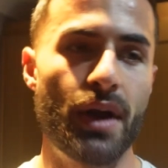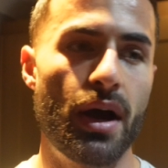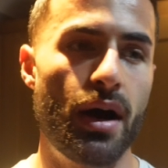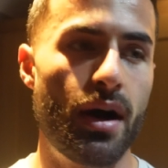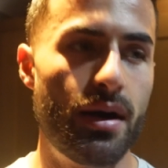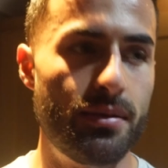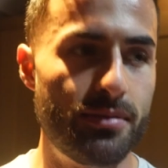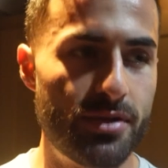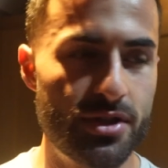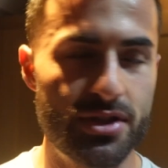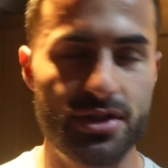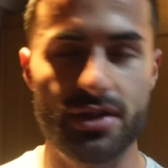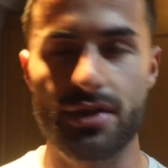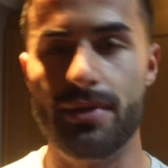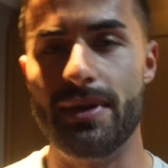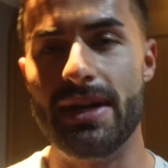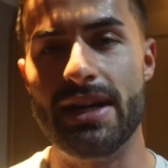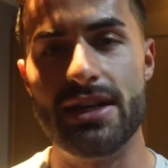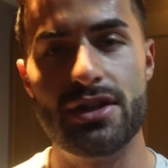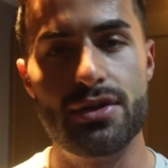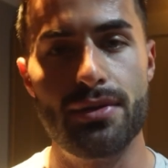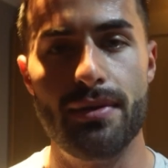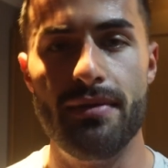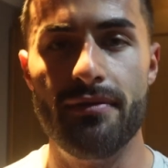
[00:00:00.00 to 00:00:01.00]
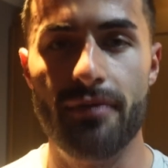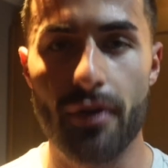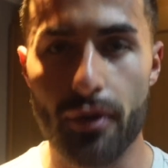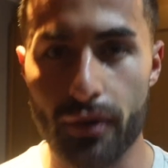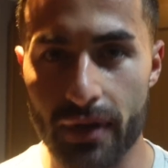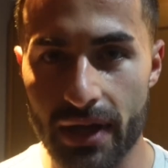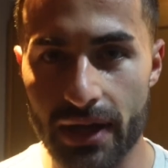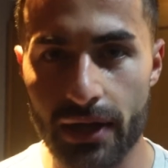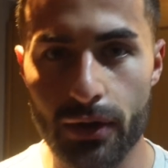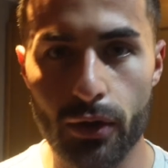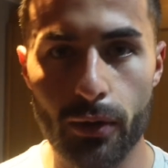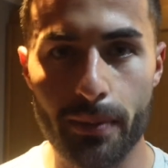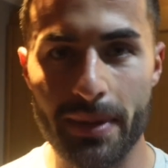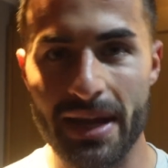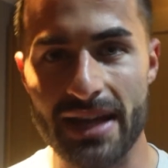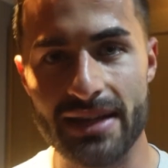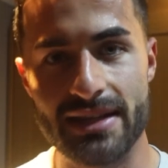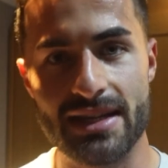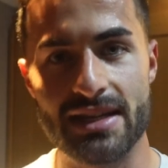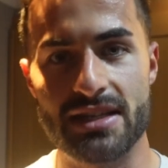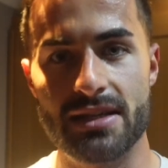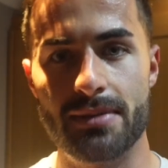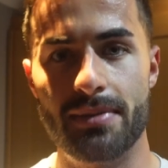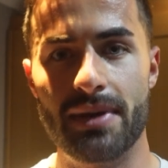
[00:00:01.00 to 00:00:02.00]
I'm just doing it to invoke a little bit of
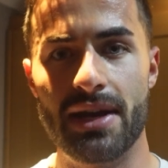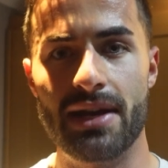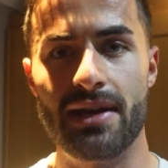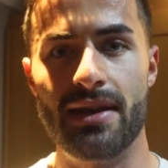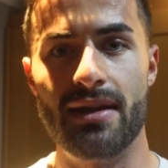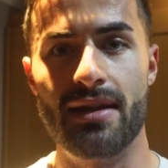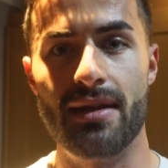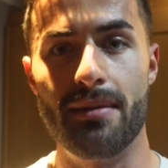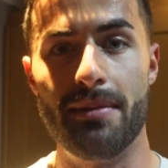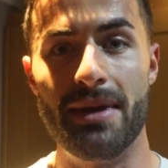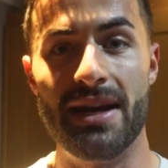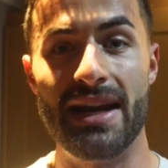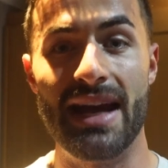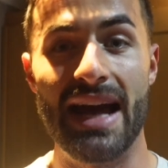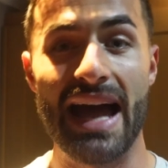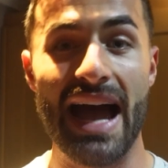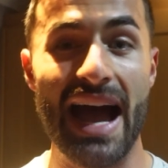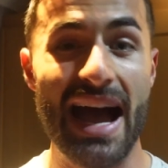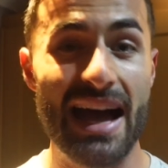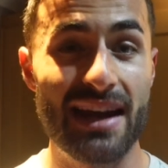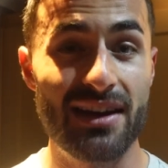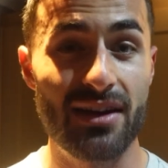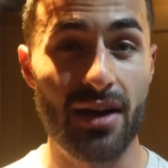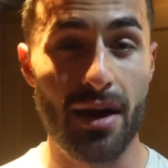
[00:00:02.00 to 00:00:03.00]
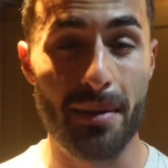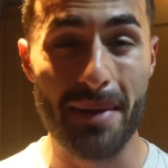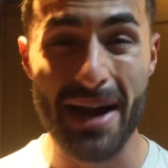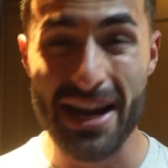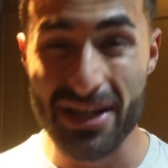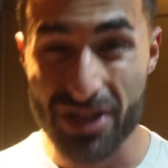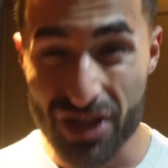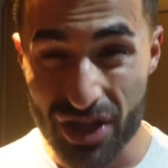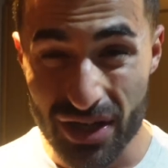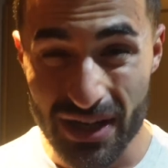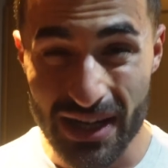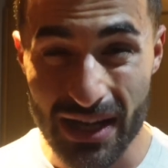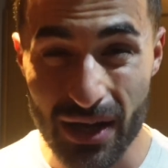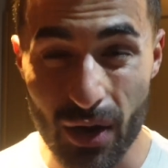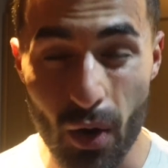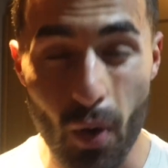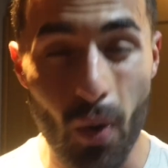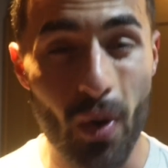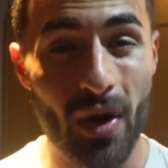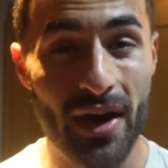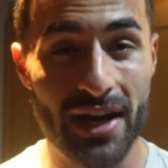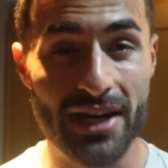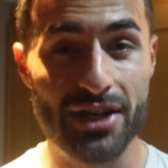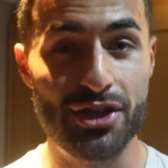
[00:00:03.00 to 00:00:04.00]
discipline at the minute and I'm actually
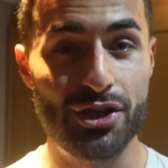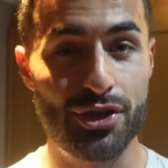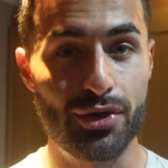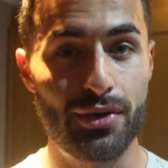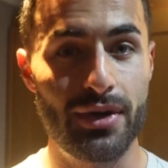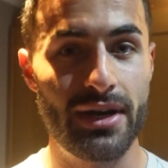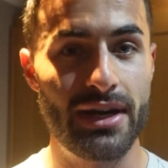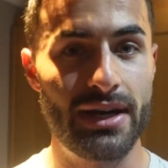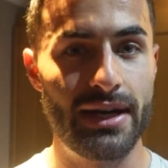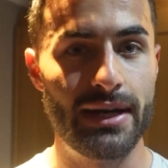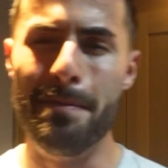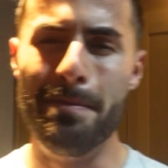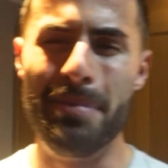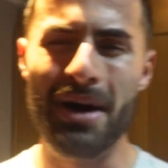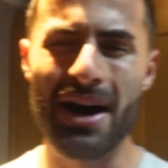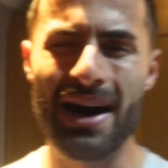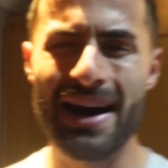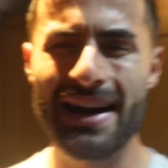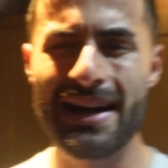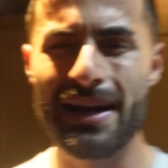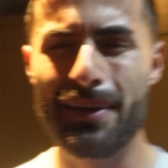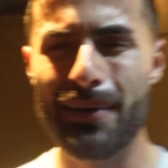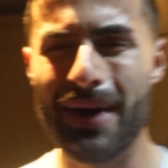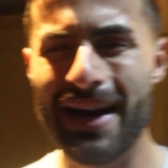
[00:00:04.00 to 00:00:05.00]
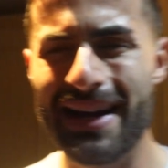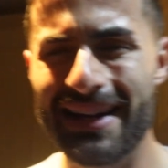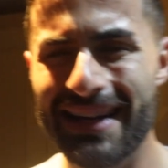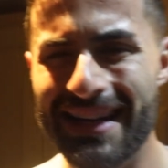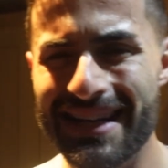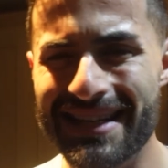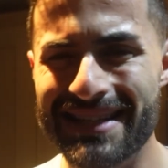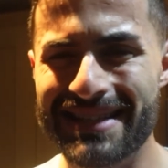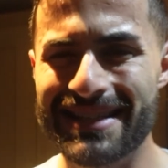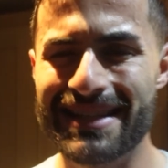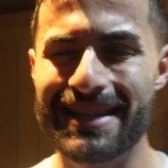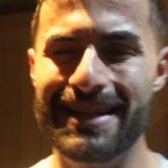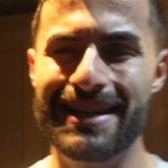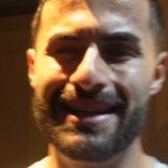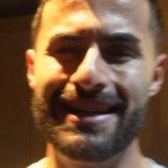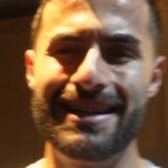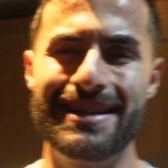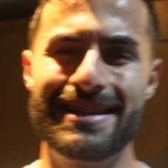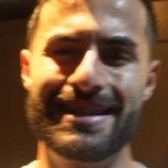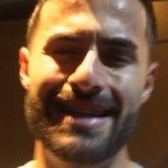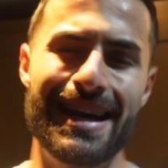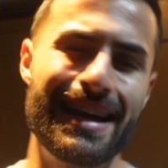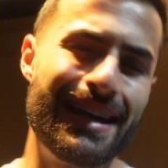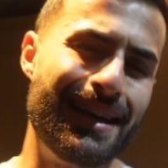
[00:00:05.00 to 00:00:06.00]
quite enjoying it. But anyway, let's
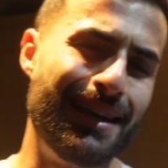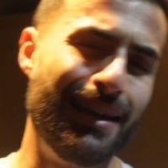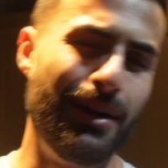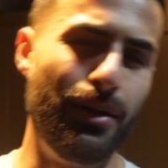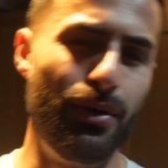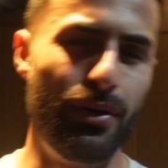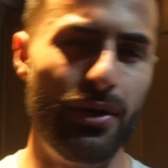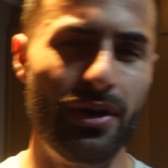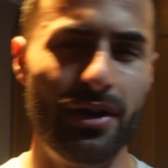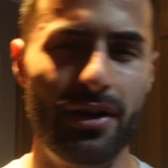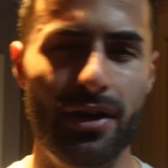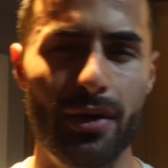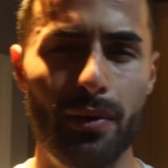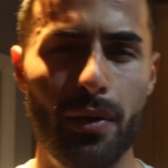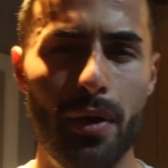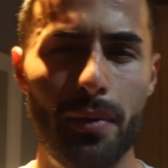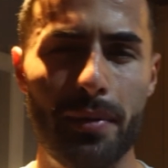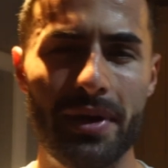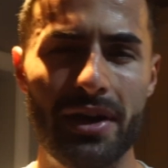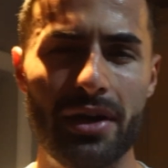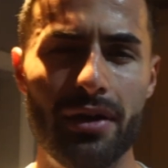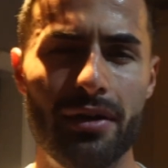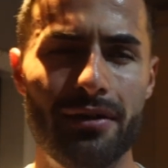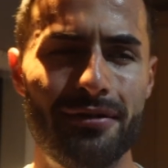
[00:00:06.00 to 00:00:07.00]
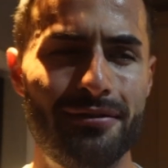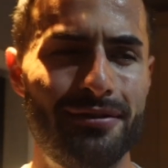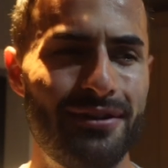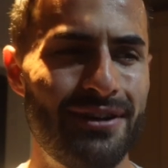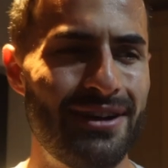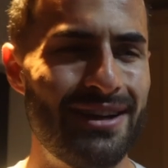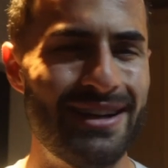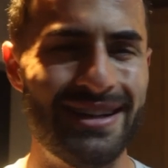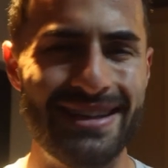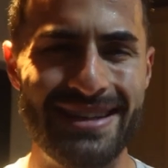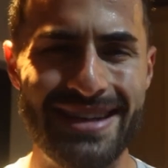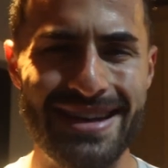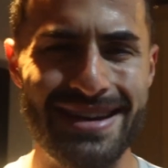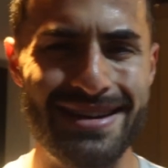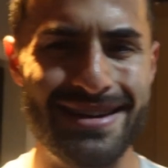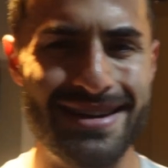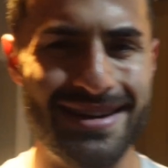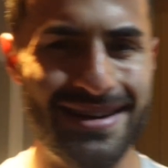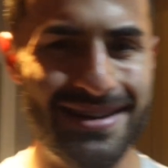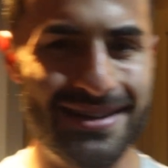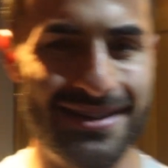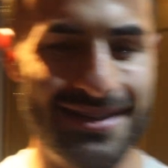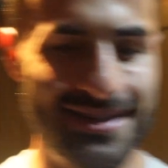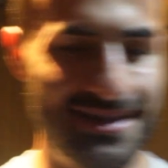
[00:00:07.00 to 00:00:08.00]
take a little look at what we got for
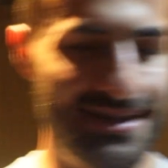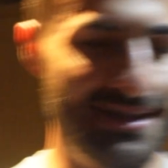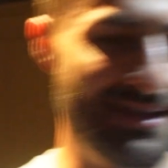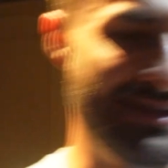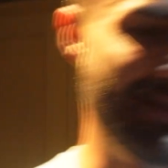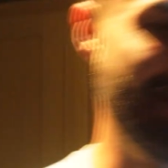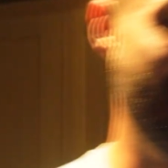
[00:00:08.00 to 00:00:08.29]
din-dins.